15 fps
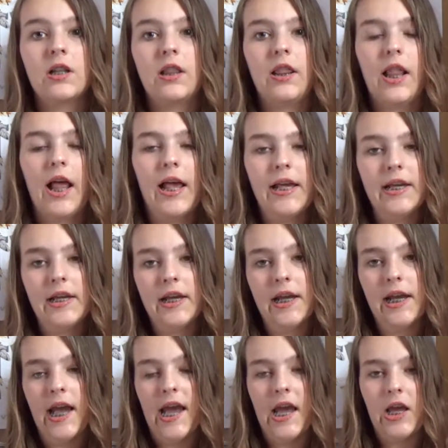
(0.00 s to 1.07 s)
like
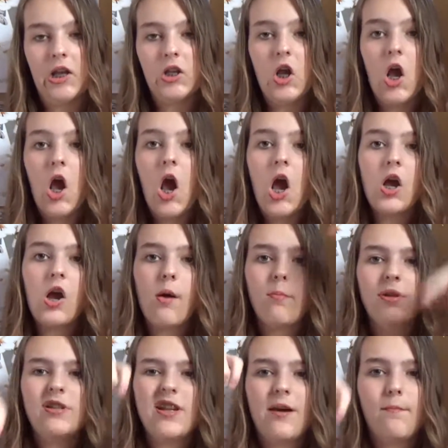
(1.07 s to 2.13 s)
and
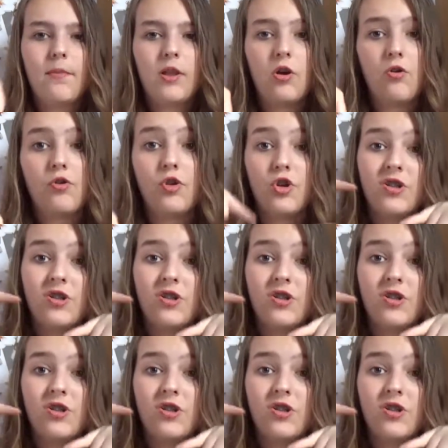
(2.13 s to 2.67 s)
comment down below your